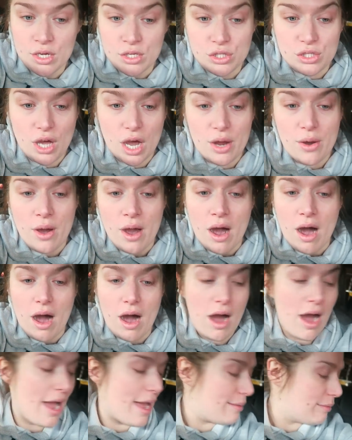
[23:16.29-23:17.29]
So
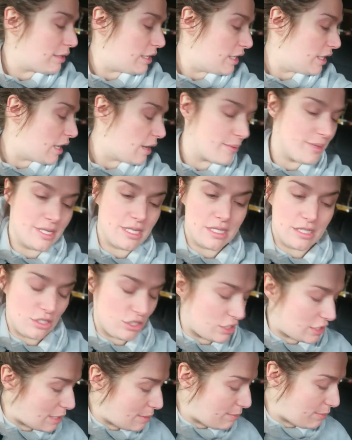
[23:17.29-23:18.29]
I am gonna go into the
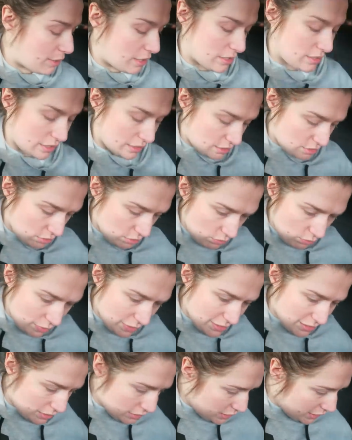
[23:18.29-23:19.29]
gym because I do,
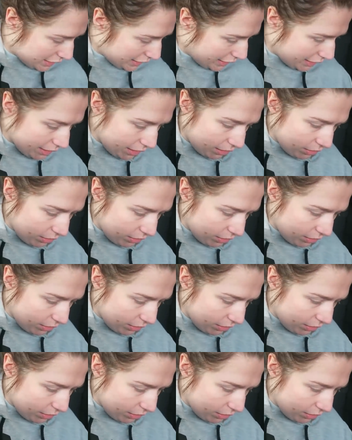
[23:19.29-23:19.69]
where's the ticket?